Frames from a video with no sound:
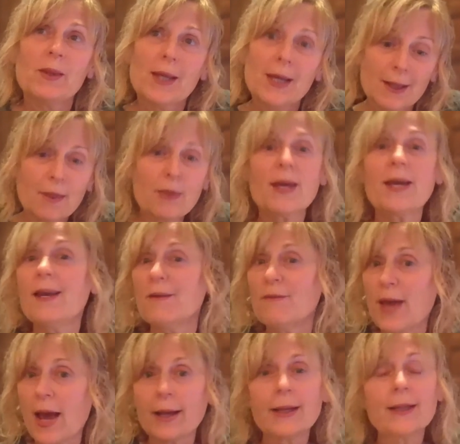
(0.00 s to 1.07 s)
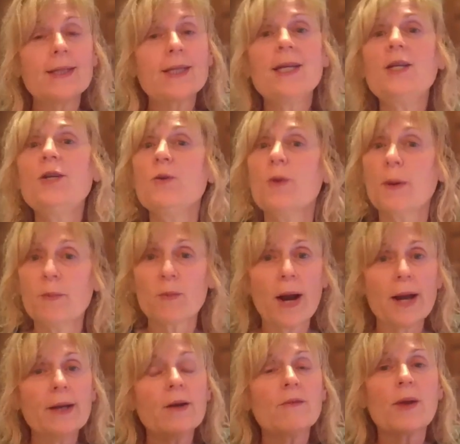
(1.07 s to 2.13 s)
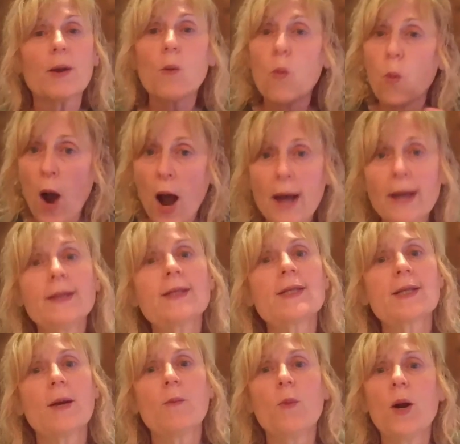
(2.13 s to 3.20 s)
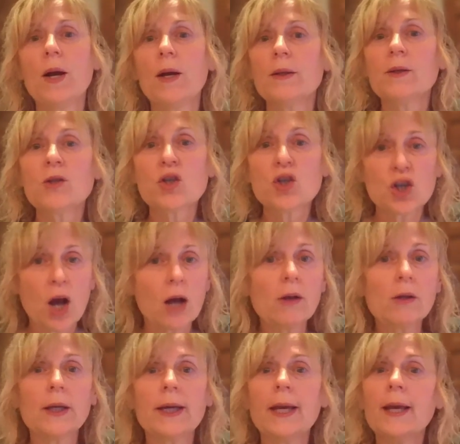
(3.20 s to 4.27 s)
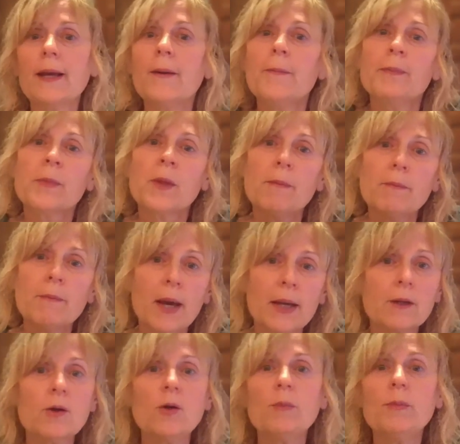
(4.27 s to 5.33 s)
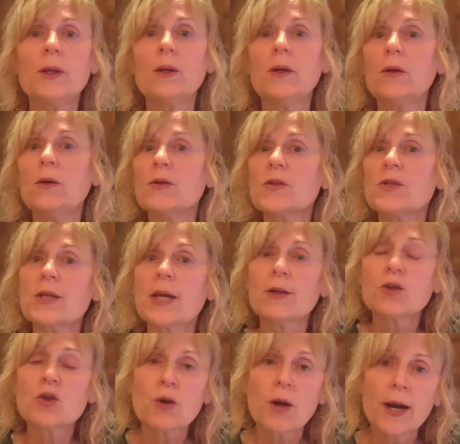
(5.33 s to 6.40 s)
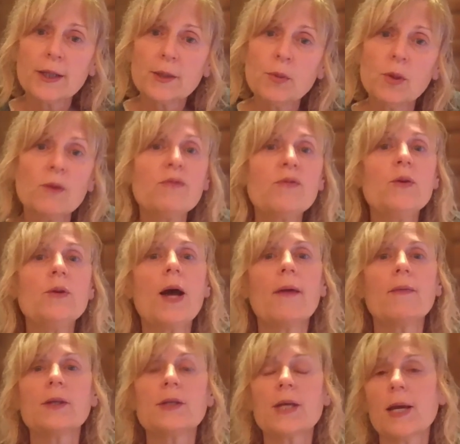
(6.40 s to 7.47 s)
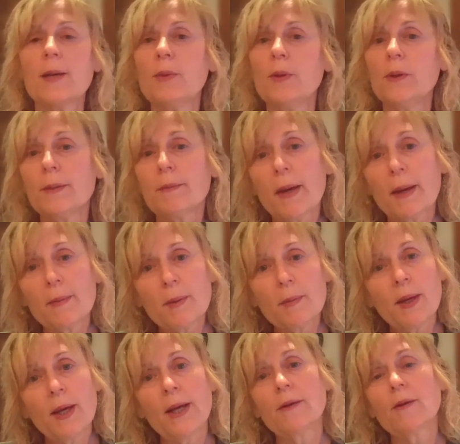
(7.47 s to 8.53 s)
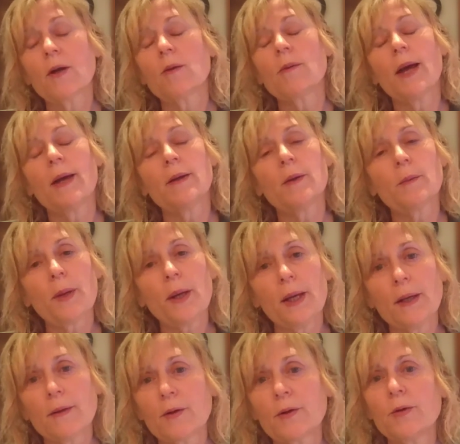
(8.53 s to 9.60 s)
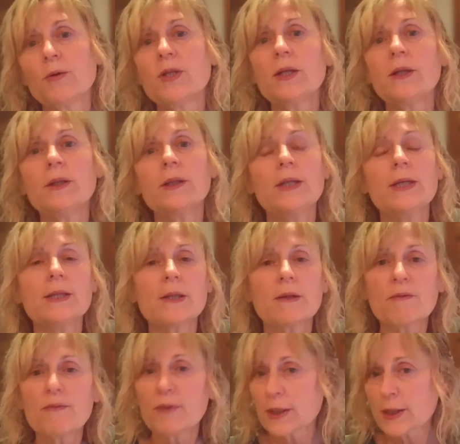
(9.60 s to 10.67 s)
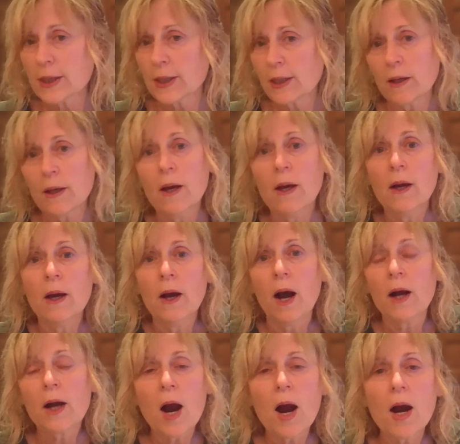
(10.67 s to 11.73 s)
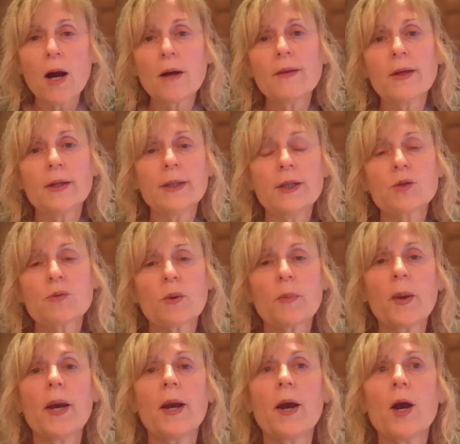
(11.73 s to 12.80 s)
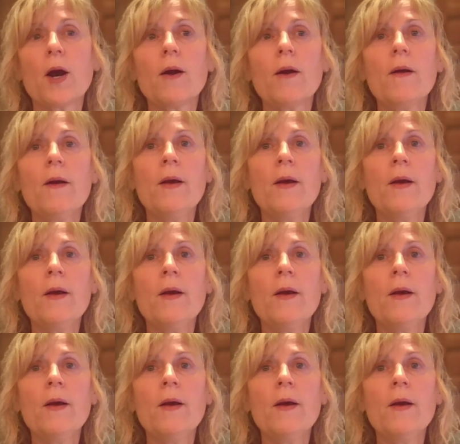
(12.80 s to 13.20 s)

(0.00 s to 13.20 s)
in thinking of that continuum, right, of like, why is someone juggling medical bills and trying to put food on the table and maybe paying their rent and paying their utilities and fixing a car that needs repair?